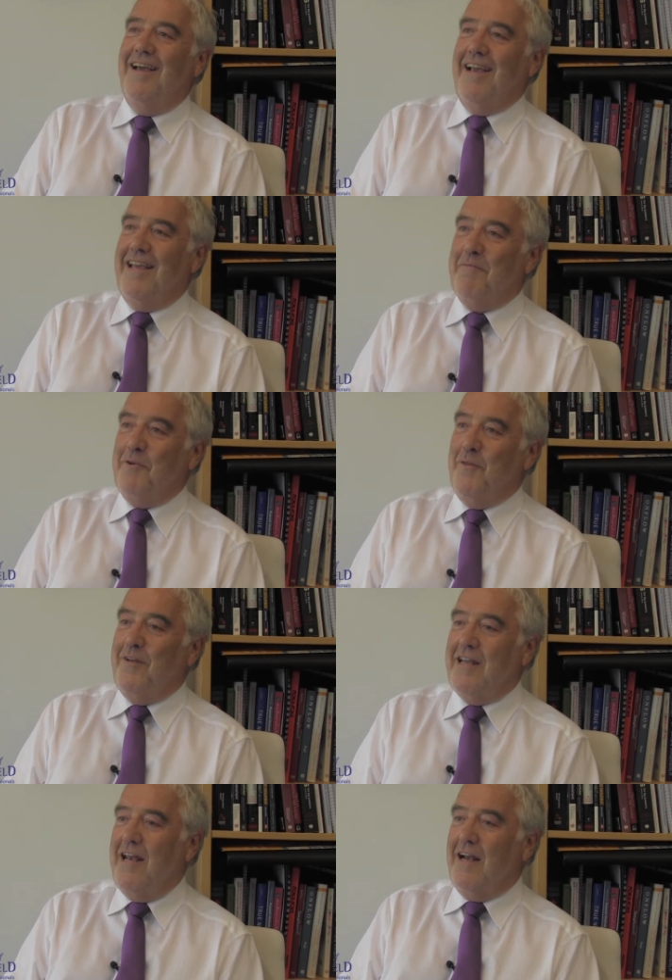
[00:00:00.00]
I came through
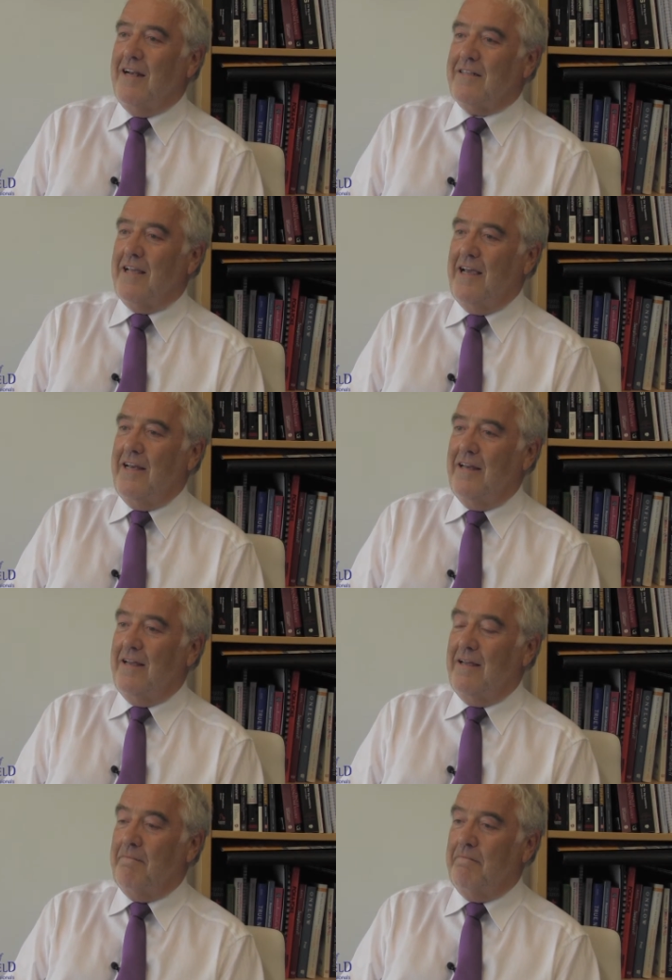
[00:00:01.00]
the technical side
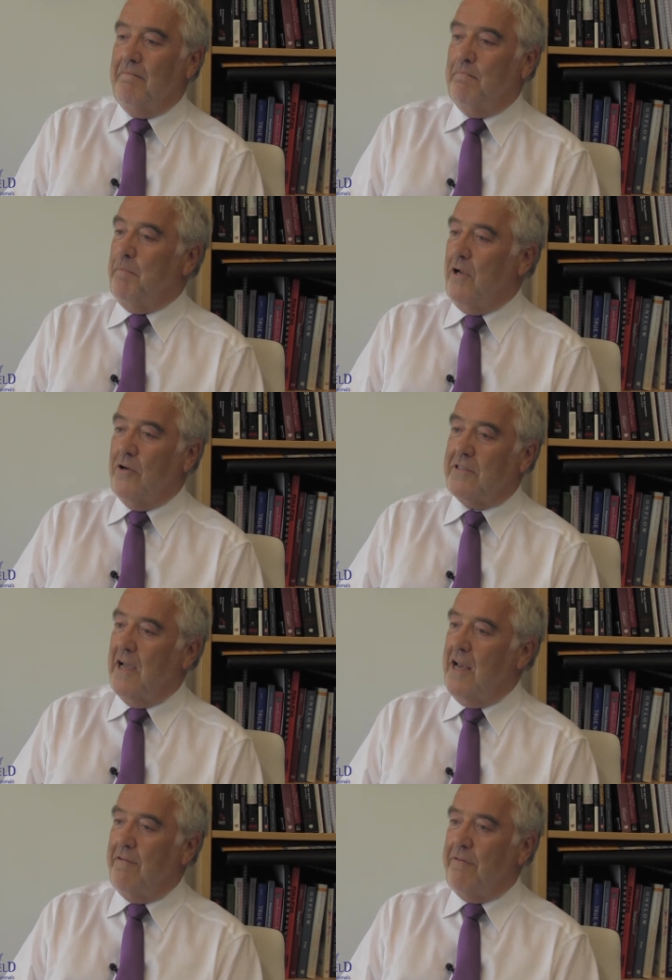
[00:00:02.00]
because
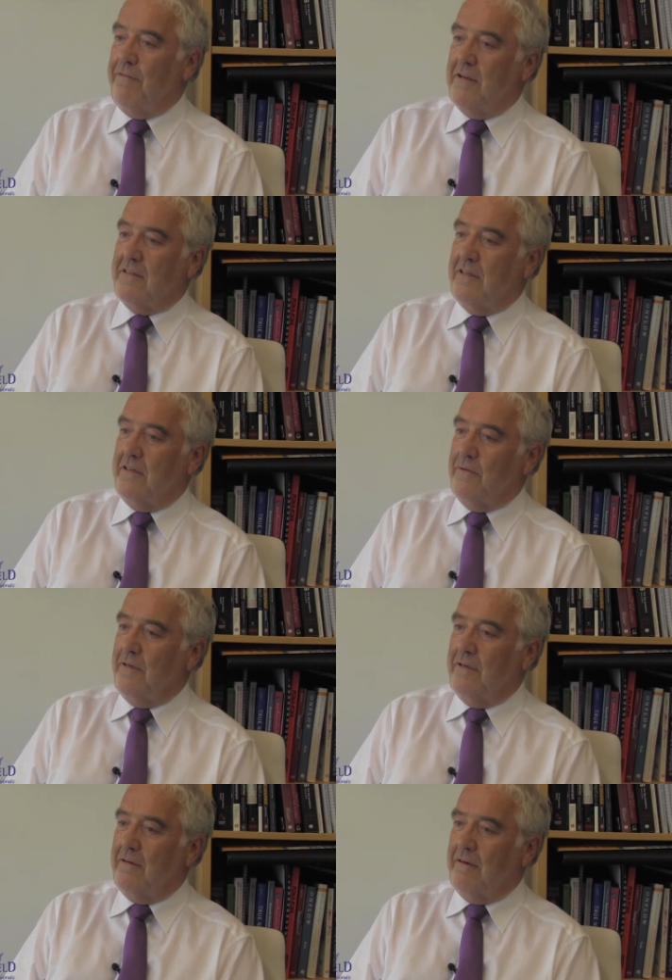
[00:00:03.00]
I never fancied
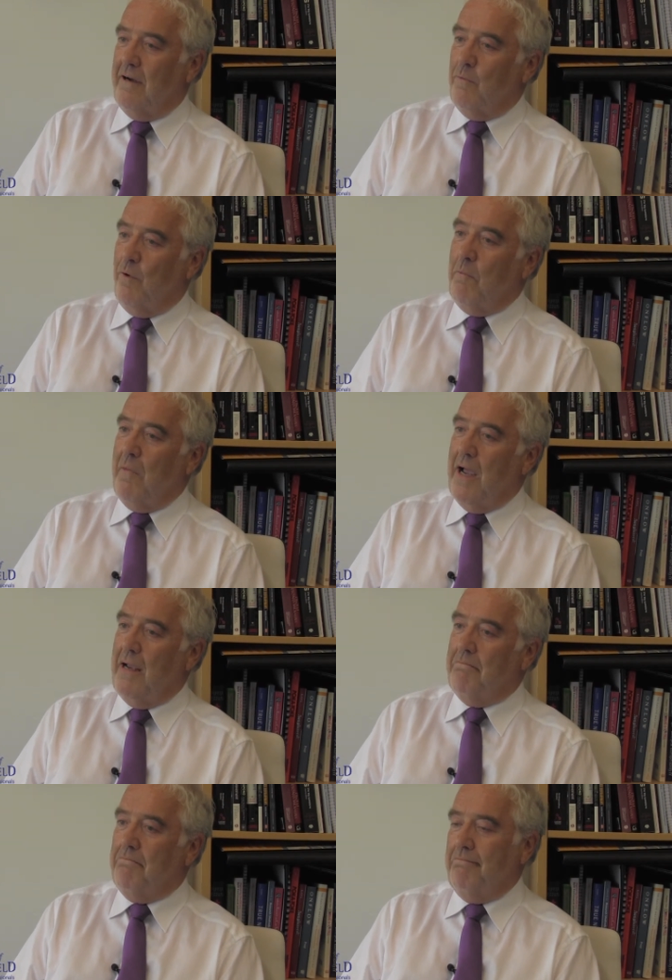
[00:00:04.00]
doing what
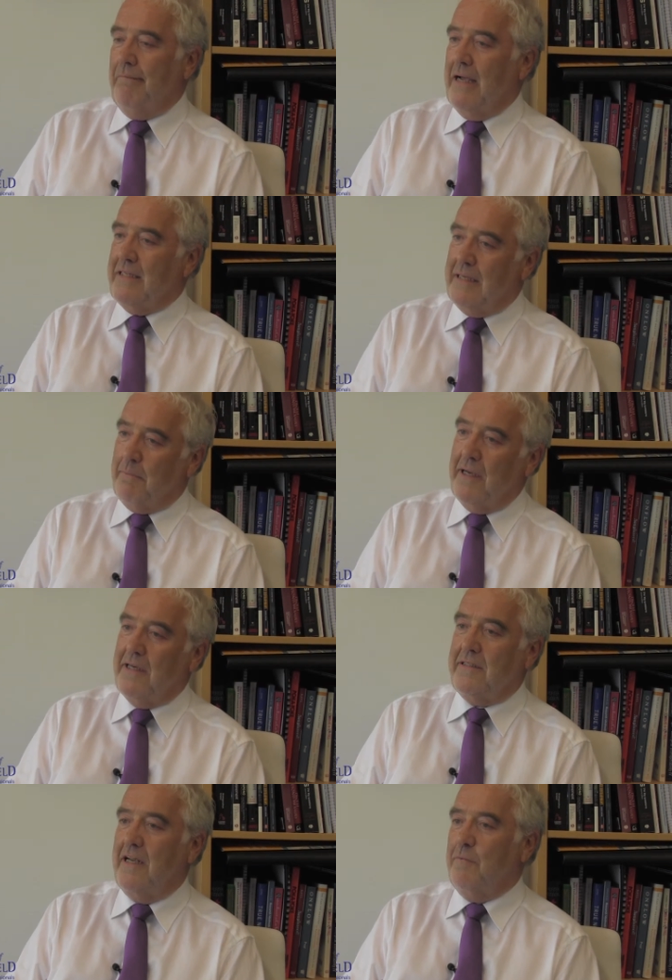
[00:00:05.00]
my
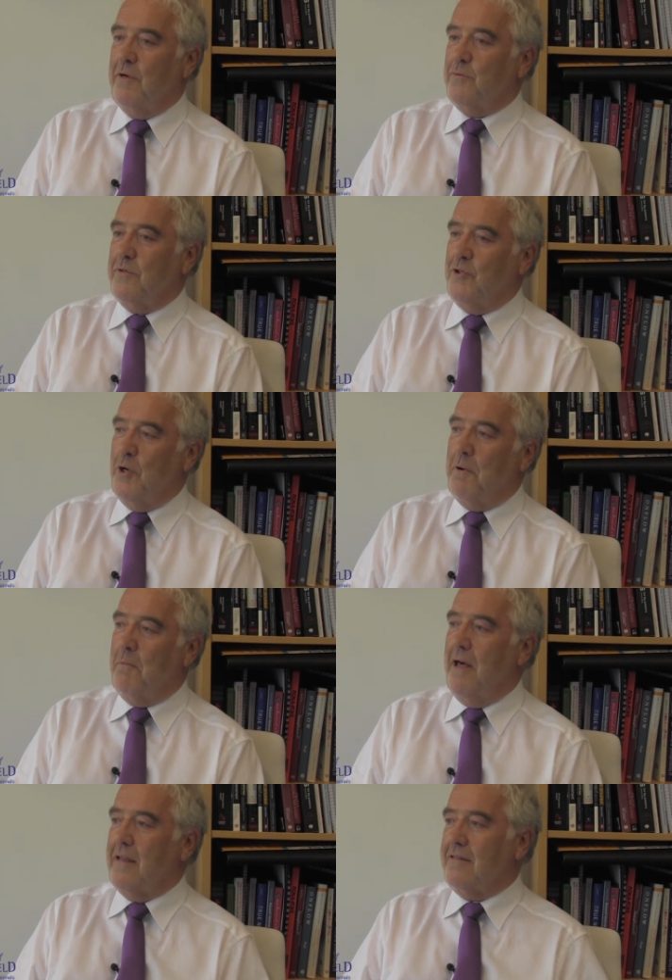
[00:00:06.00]
siblings did, which was double
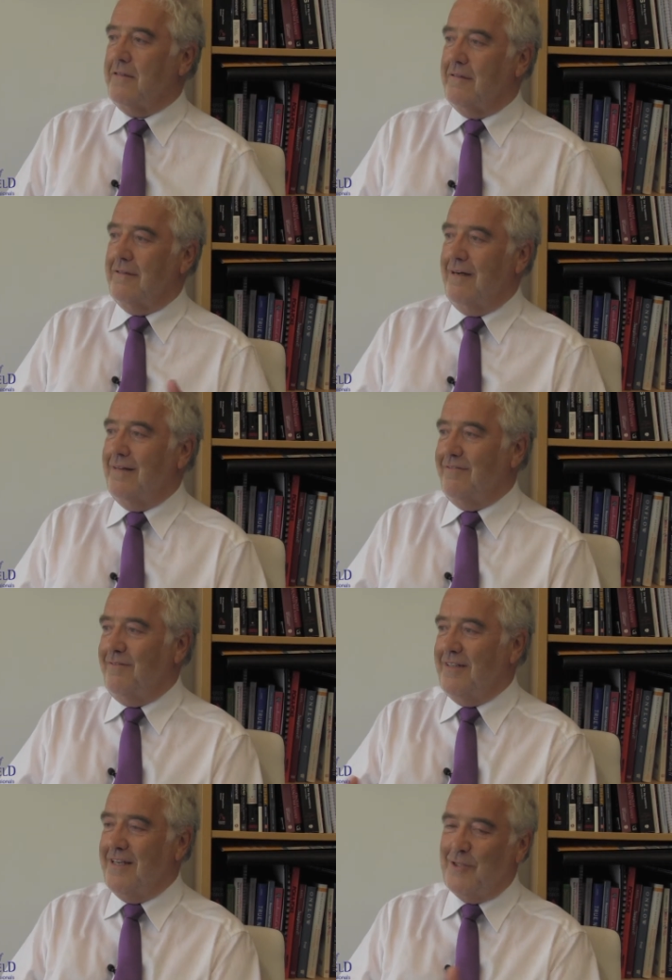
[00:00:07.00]
maths or
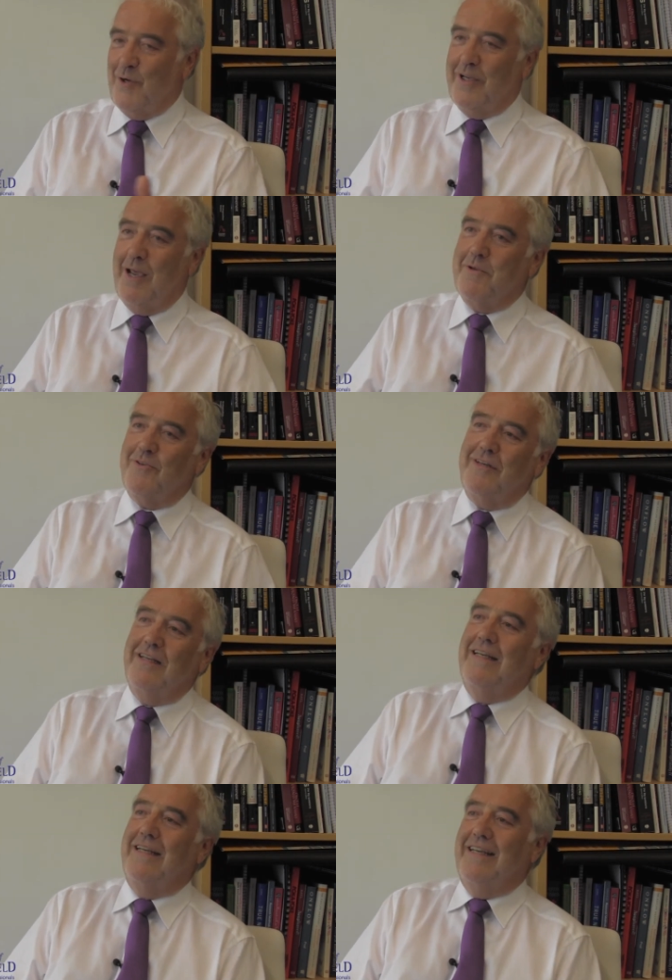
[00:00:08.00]
physics or chemistry.
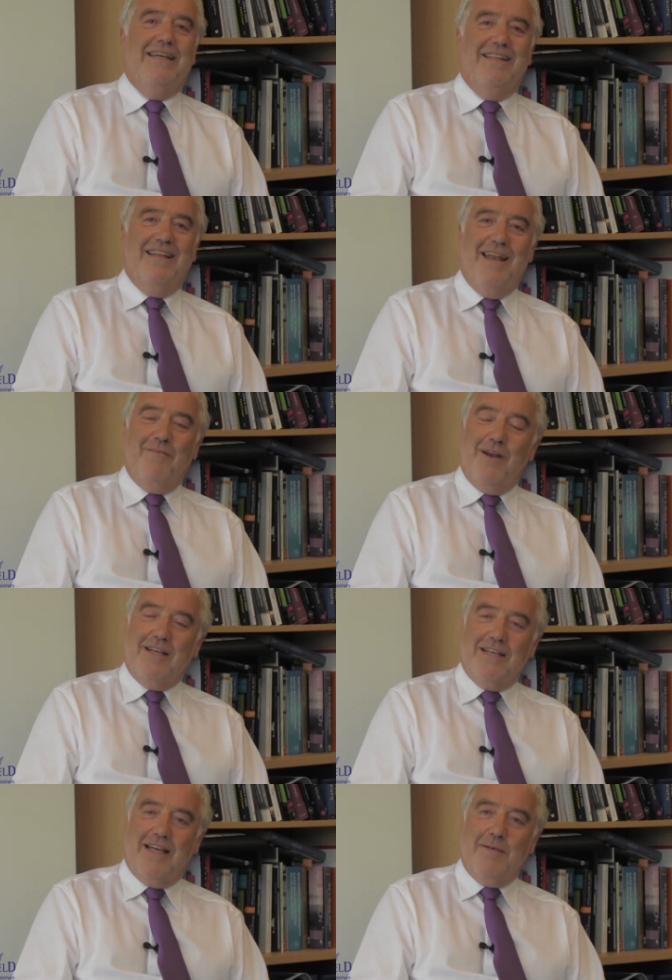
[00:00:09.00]
That never
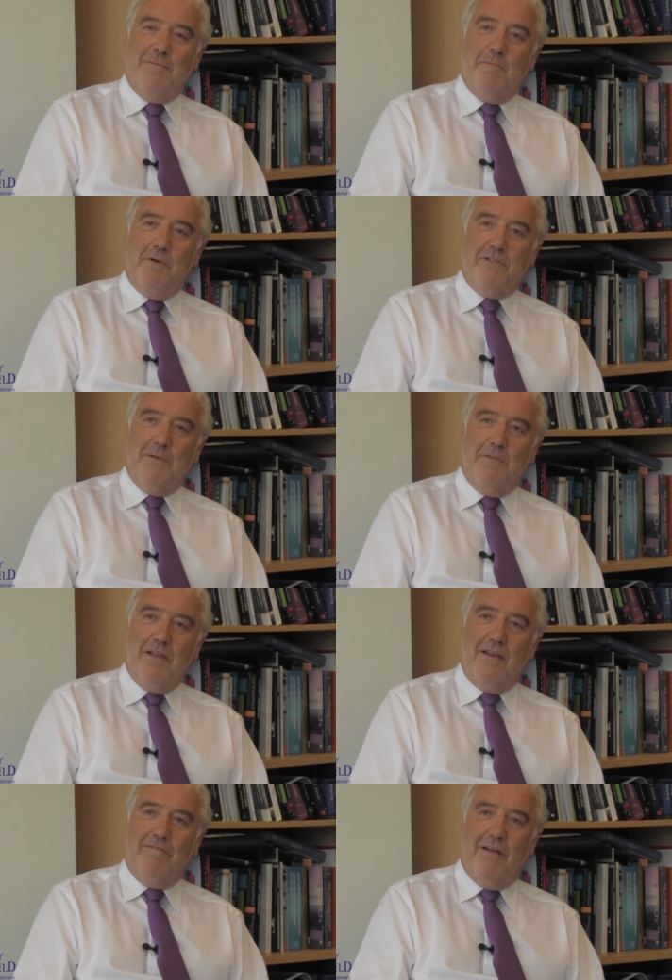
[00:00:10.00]
excited me, but
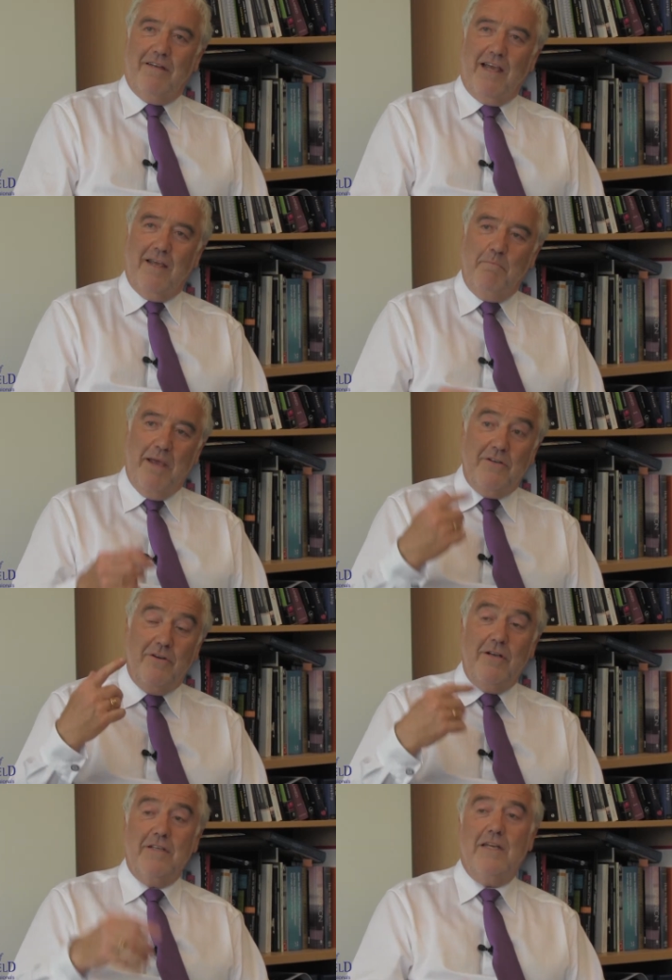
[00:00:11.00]
something in fact I could
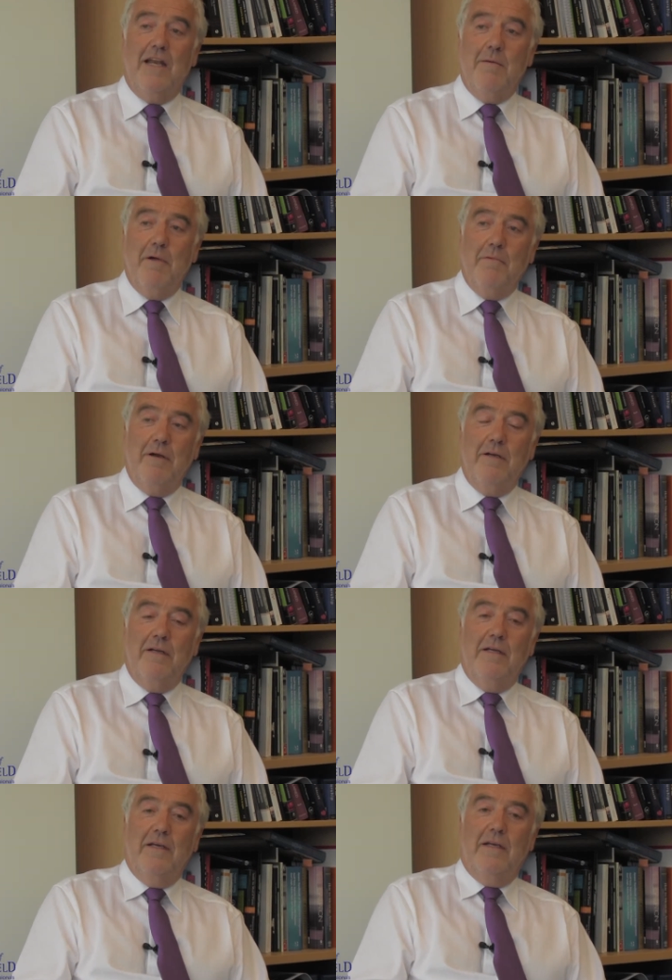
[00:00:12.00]
better understand in my brain.
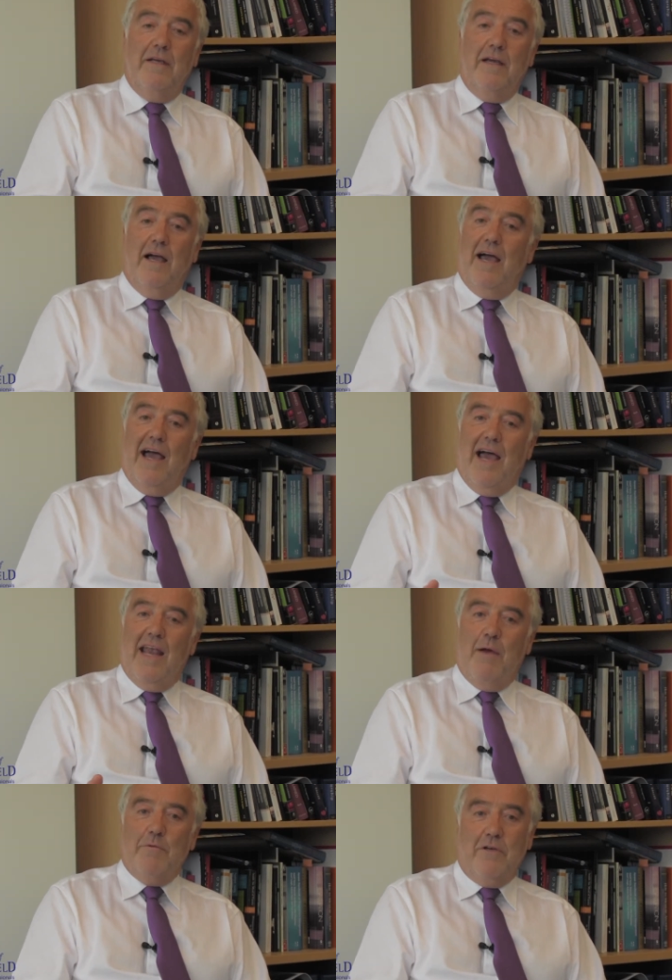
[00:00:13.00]

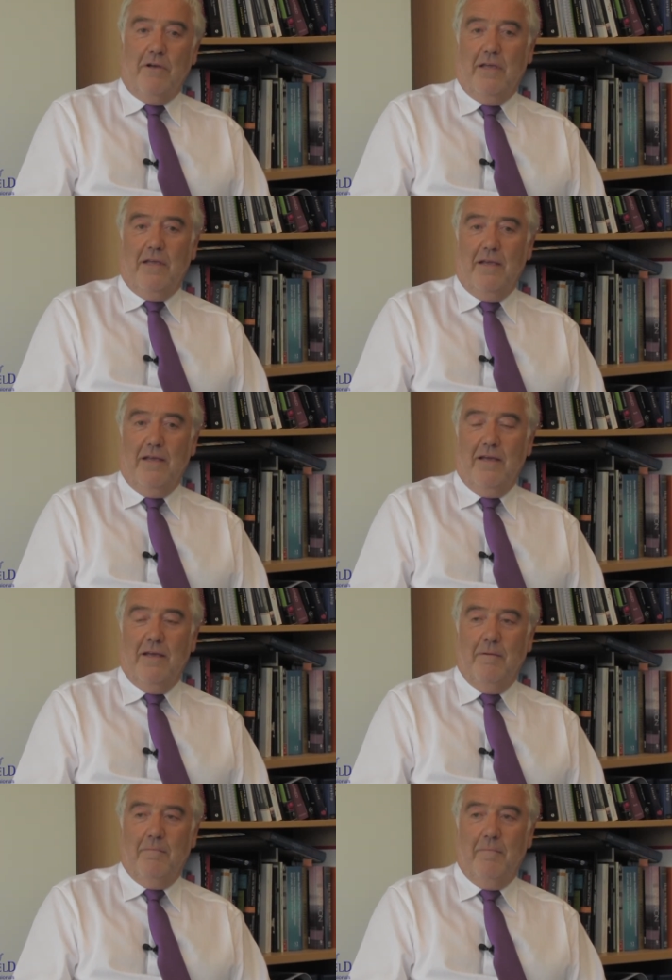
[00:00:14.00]
And I was lucky.
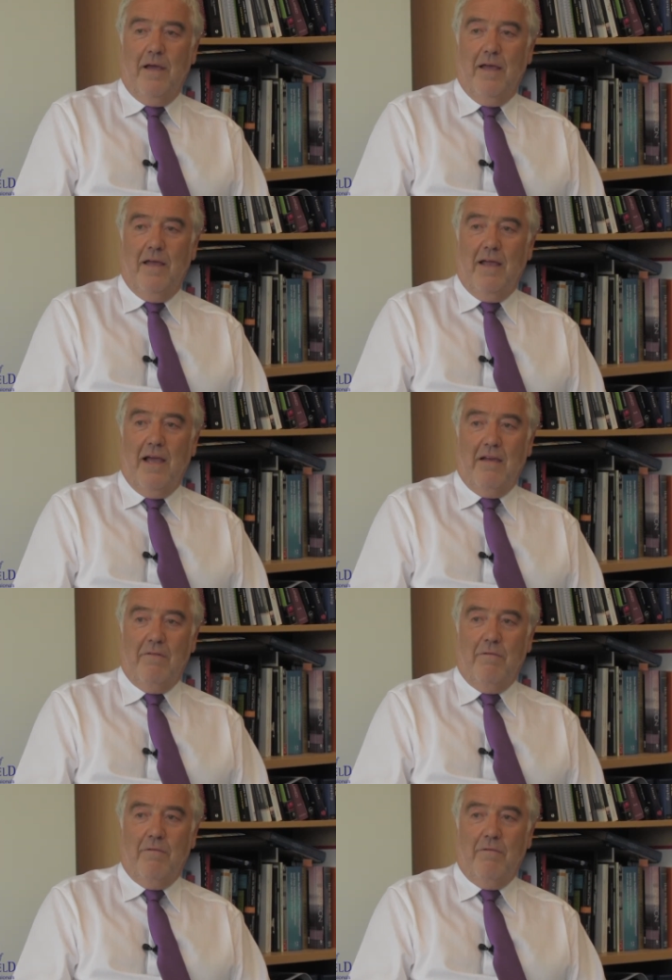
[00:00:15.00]
I